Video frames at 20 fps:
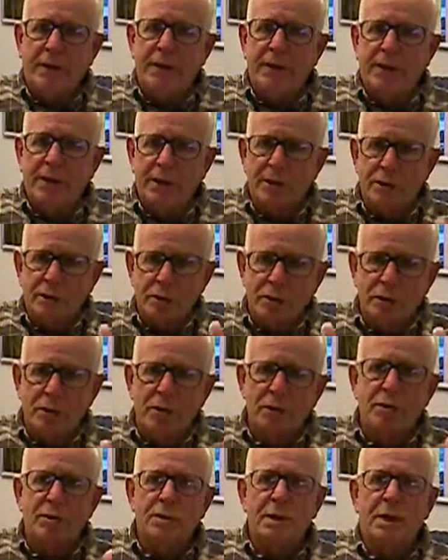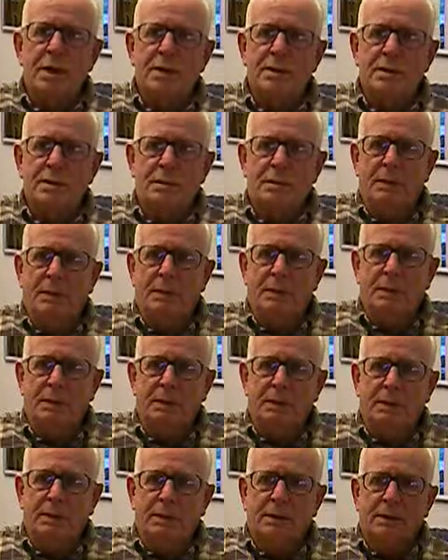in this New Testament.
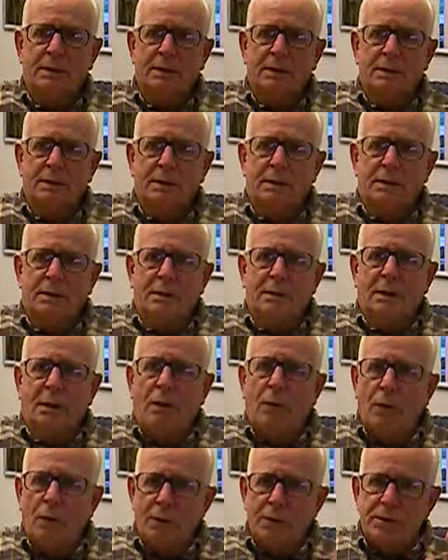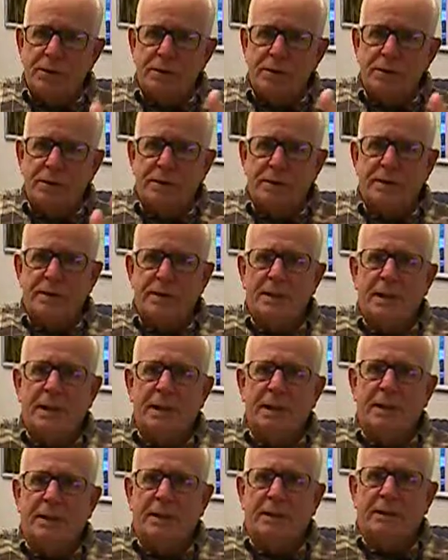I want you to
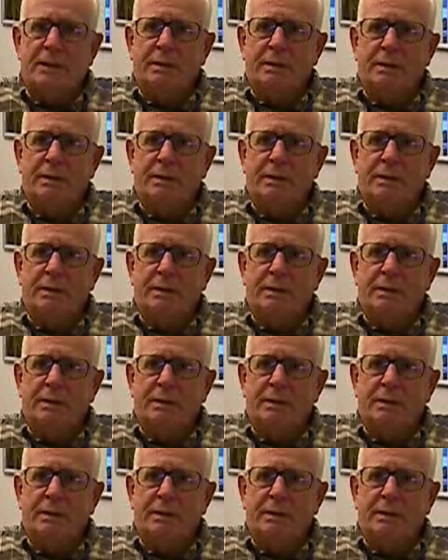see.